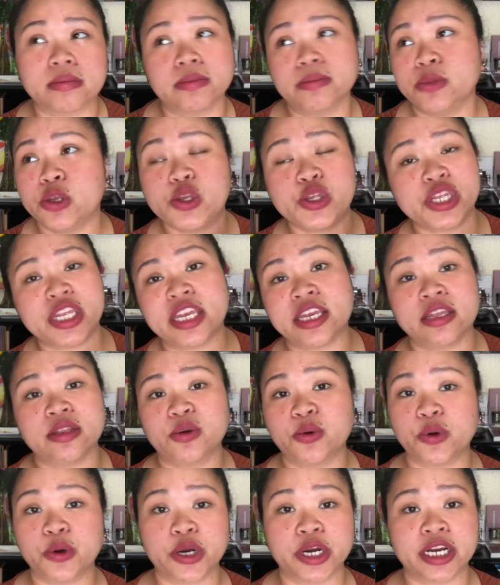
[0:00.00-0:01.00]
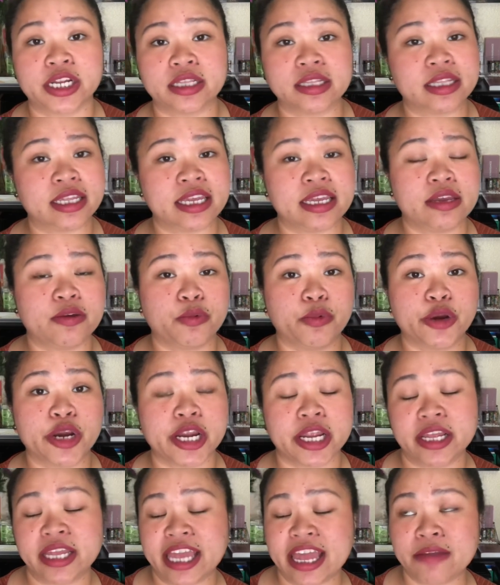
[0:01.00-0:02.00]
mucin or the where
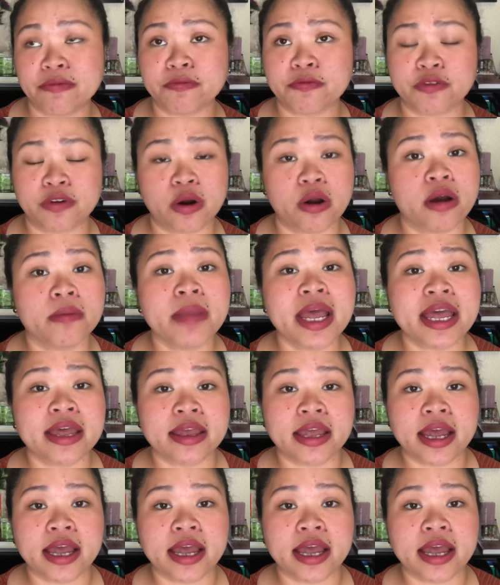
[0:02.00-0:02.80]
it came from?